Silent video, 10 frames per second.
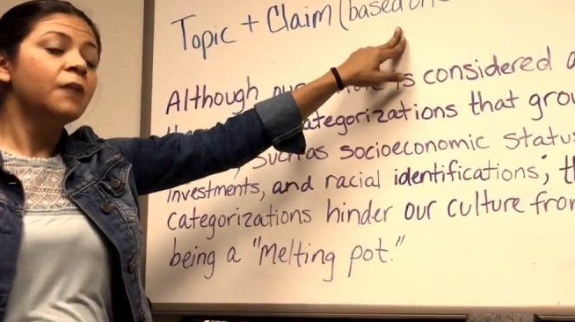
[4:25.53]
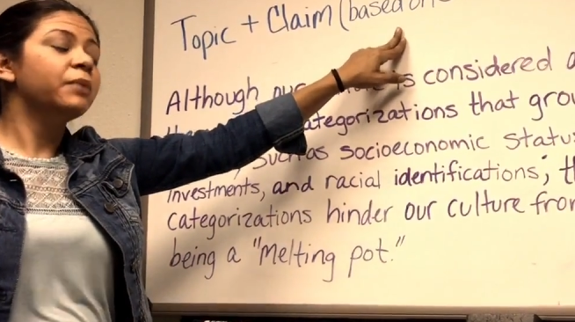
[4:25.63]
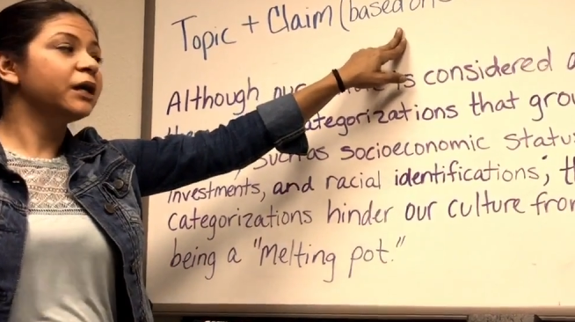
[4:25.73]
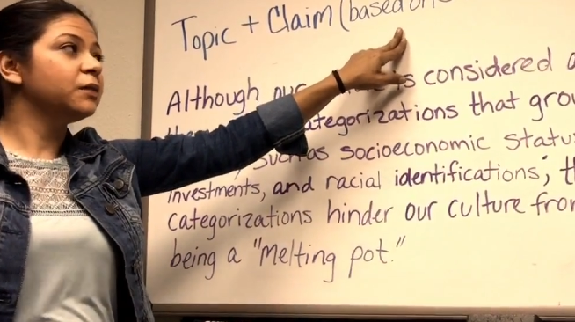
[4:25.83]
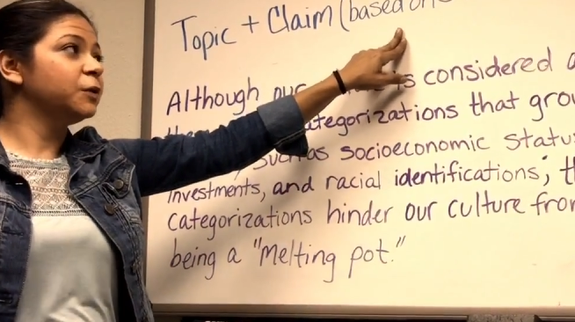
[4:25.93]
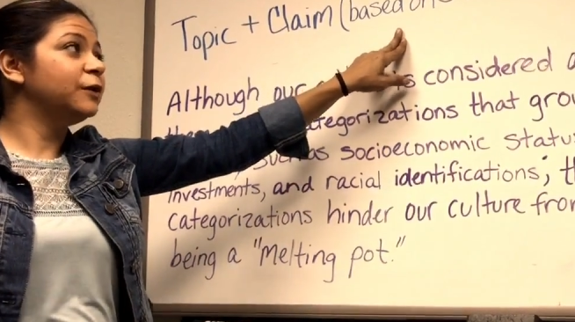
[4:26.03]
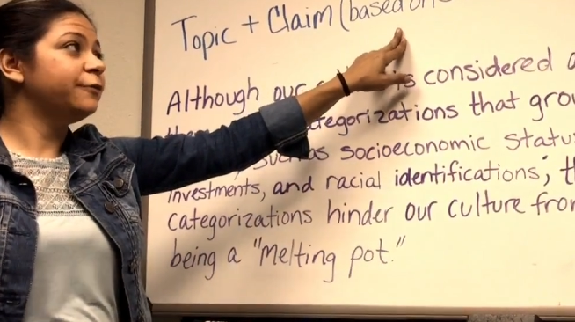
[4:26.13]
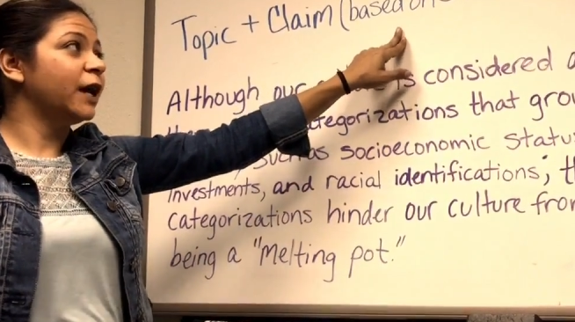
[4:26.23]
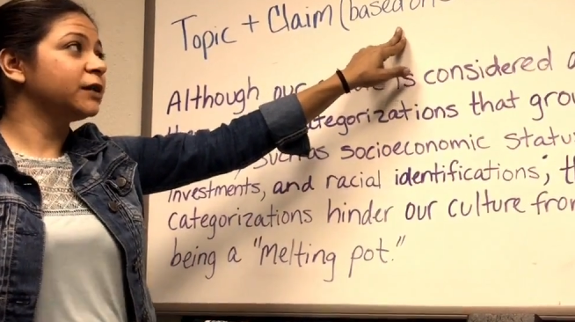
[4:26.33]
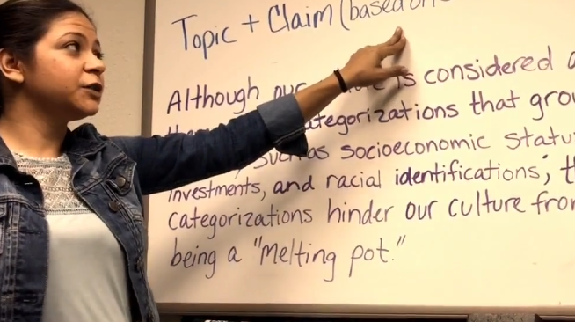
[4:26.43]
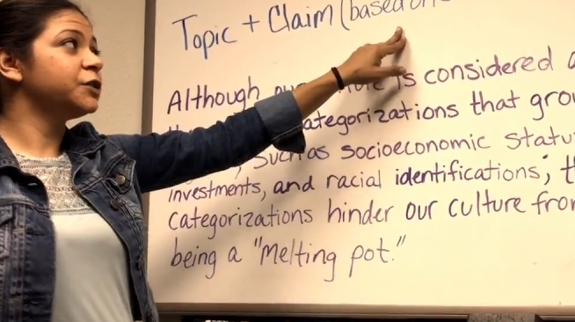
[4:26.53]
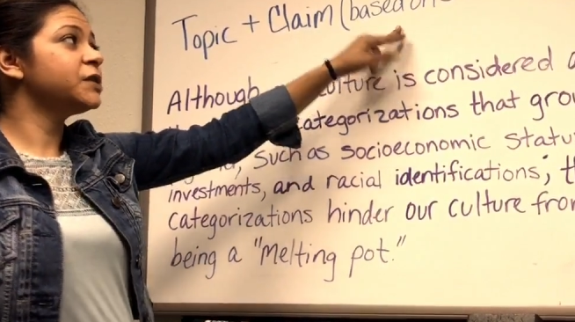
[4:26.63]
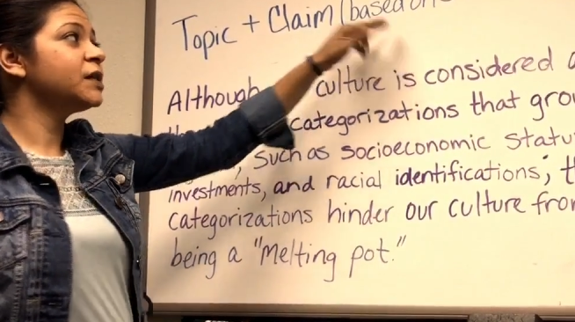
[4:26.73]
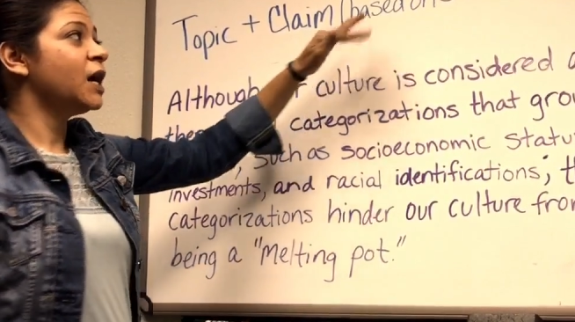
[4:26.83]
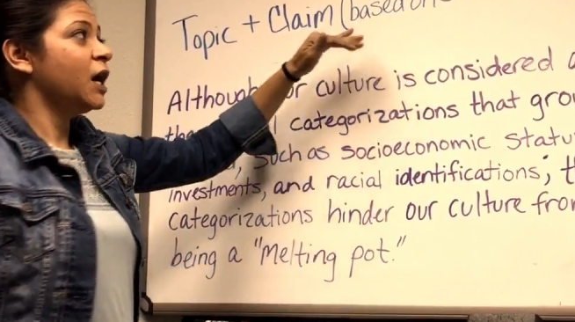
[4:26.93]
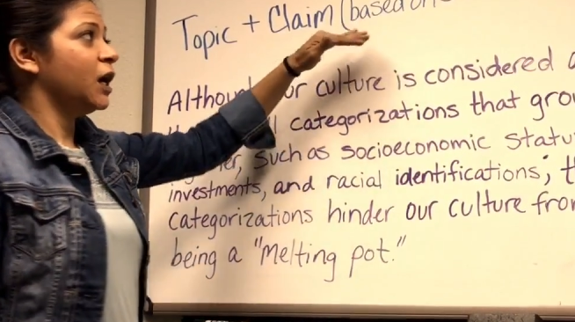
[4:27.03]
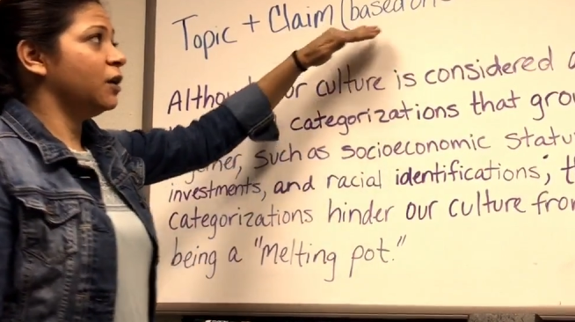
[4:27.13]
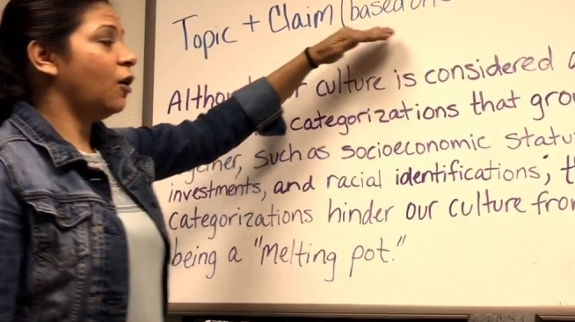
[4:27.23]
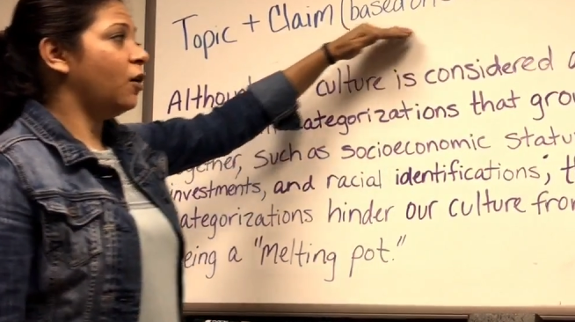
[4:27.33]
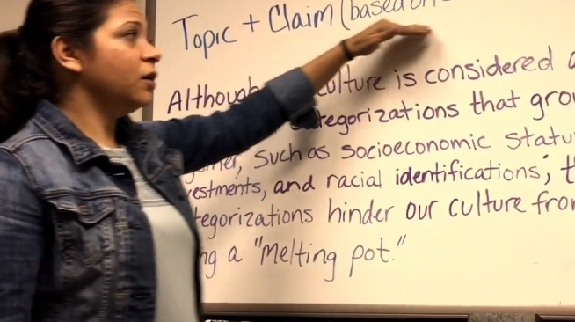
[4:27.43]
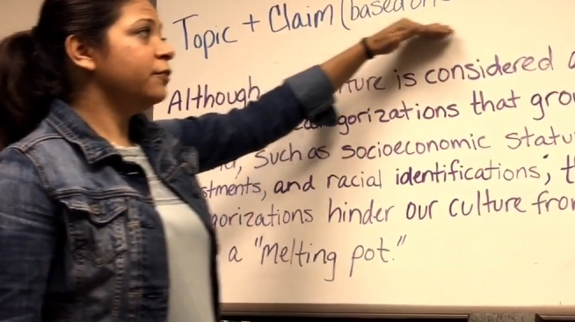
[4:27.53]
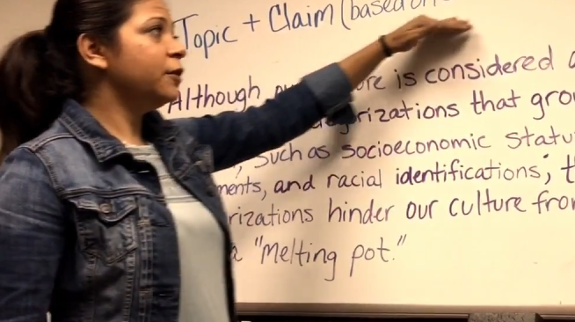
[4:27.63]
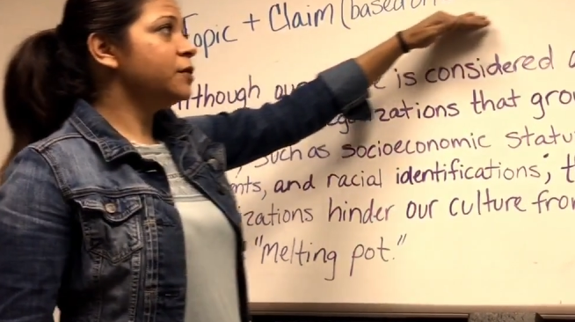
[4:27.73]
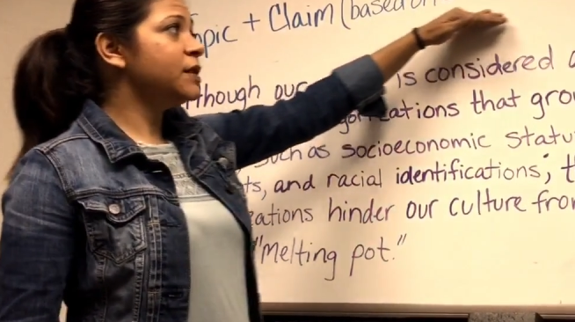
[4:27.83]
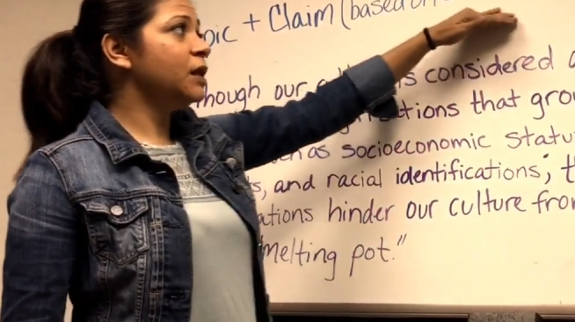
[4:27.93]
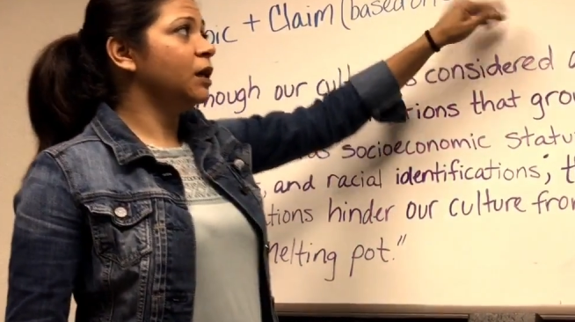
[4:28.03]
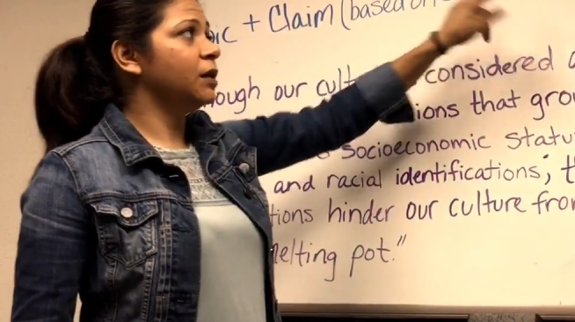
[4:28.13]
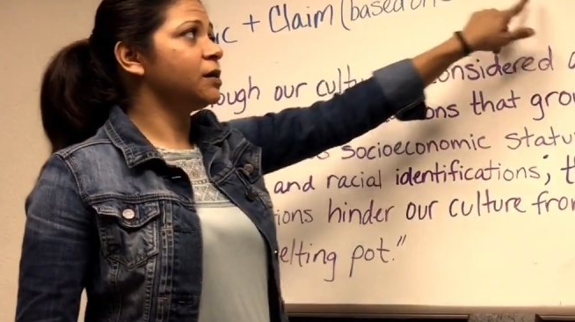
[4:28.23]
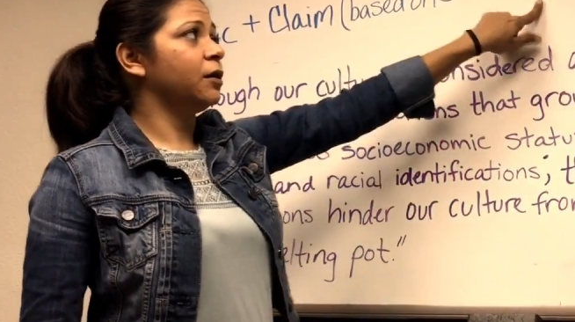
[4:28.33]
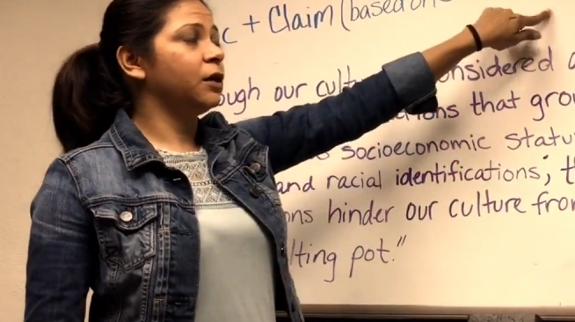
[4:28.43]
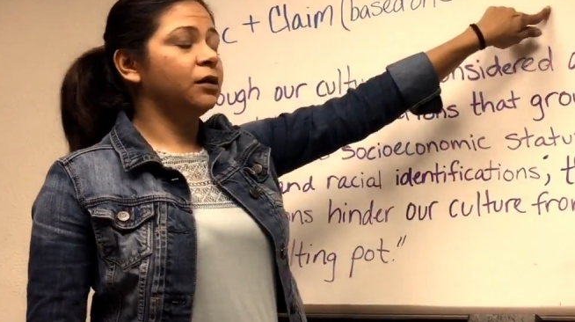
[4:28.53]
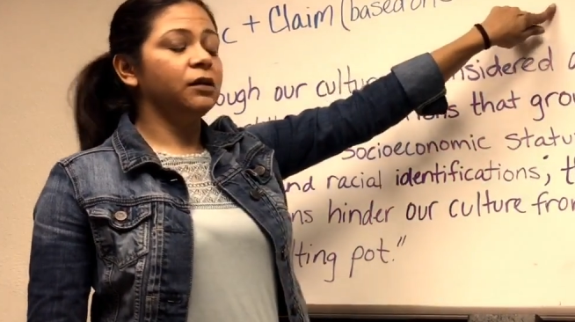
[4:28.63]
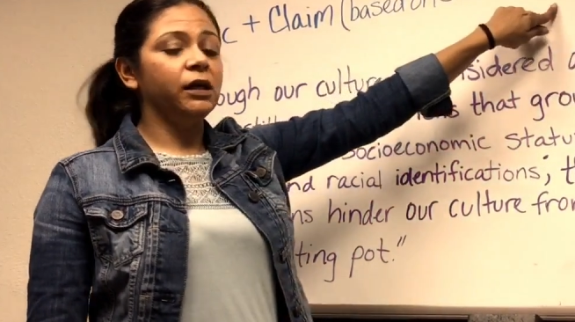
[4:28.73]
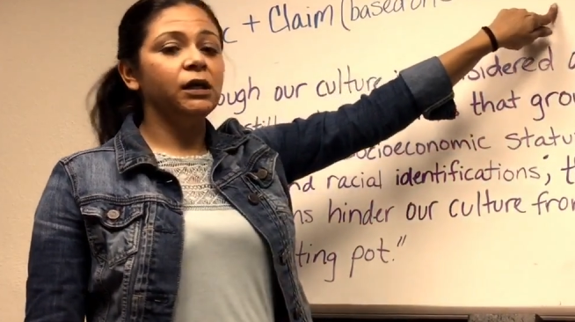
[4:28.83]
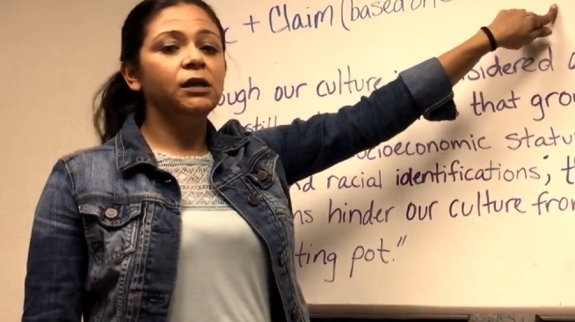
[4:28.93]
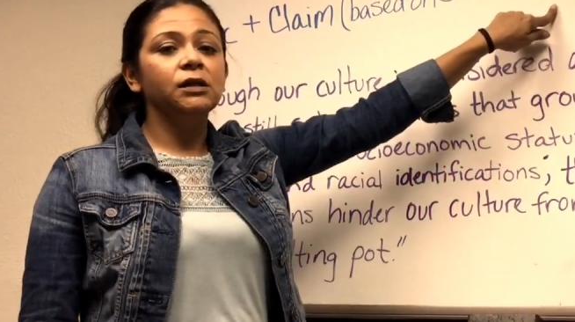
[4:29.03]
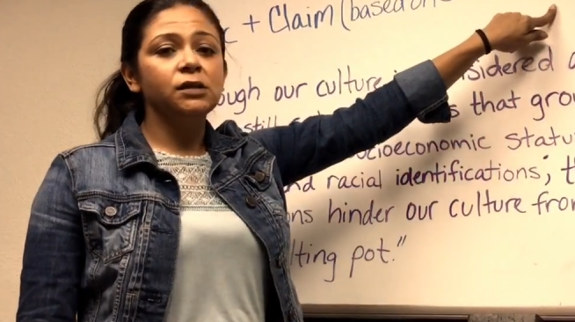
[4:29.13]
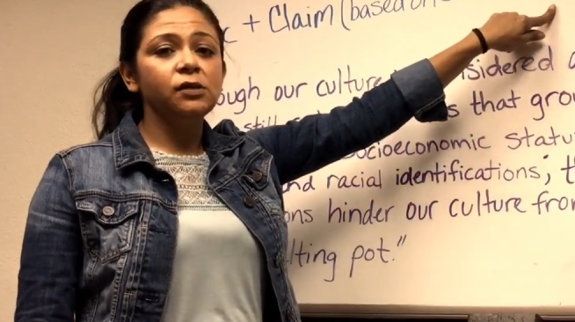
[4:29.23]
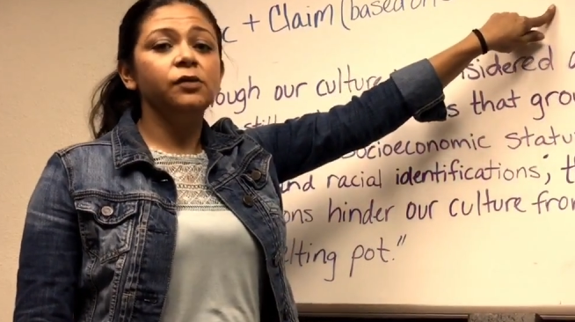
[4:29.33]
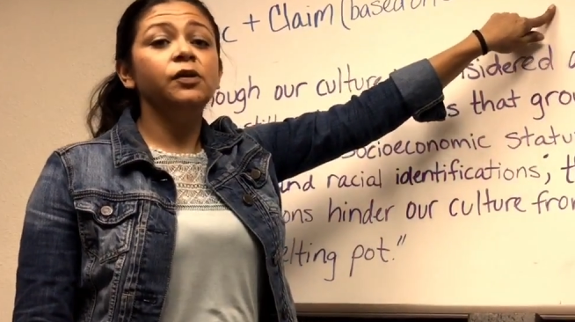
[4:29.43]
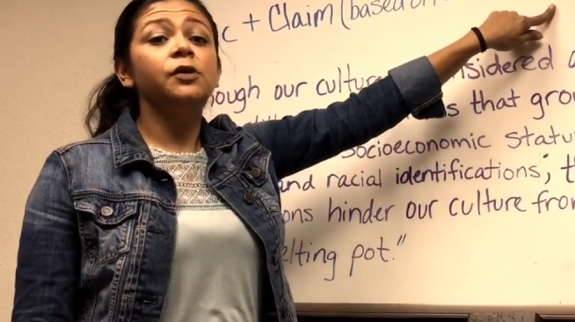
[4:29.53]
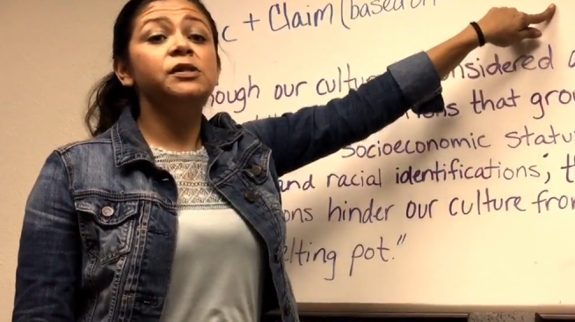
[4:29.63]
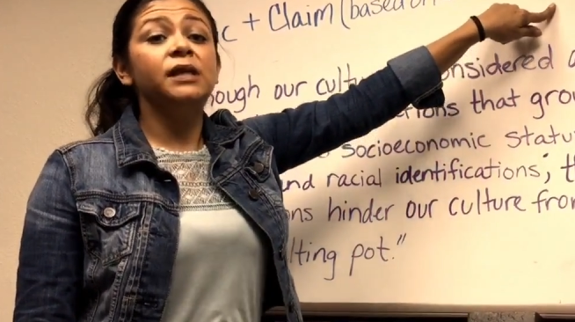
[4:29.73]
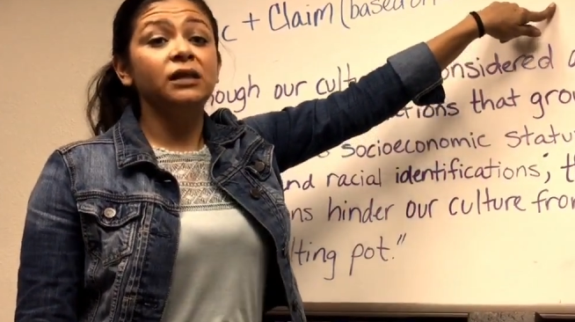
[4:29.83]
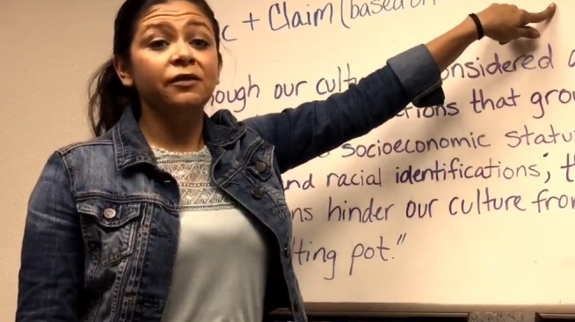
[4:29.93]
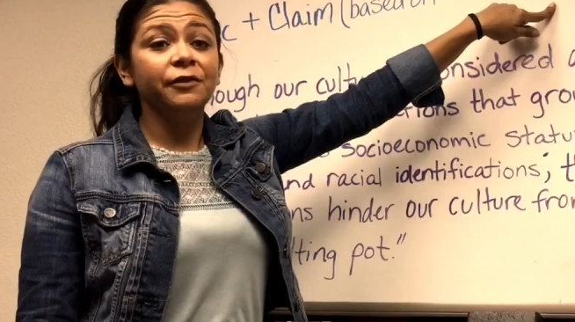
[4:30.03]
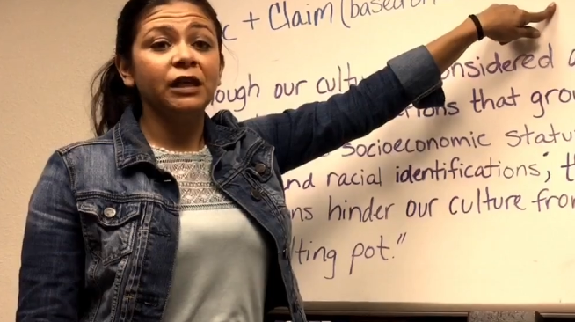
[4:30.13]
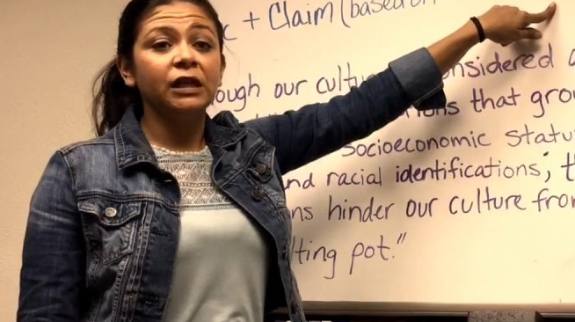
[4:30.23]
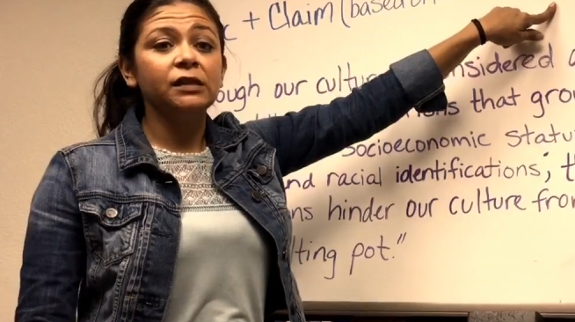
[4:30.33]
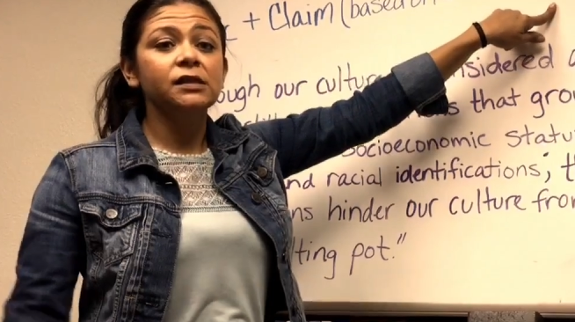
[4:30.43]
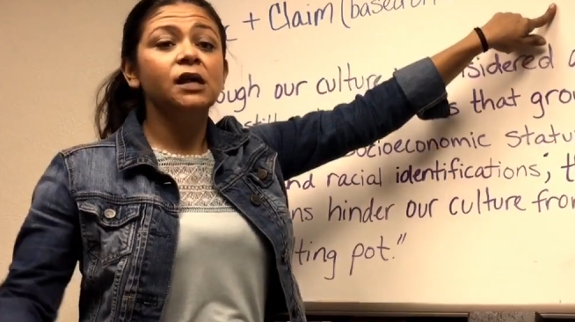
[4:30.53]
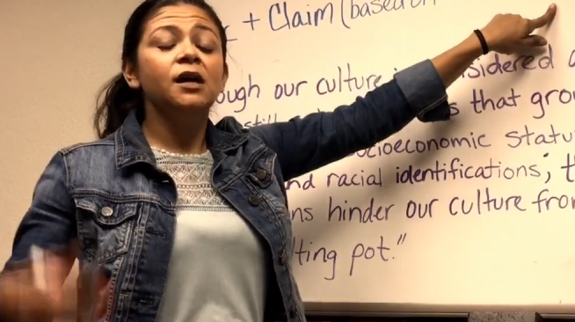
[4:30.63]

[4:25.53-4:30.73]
by 3 factors, and all of those things are going to lead into your significance.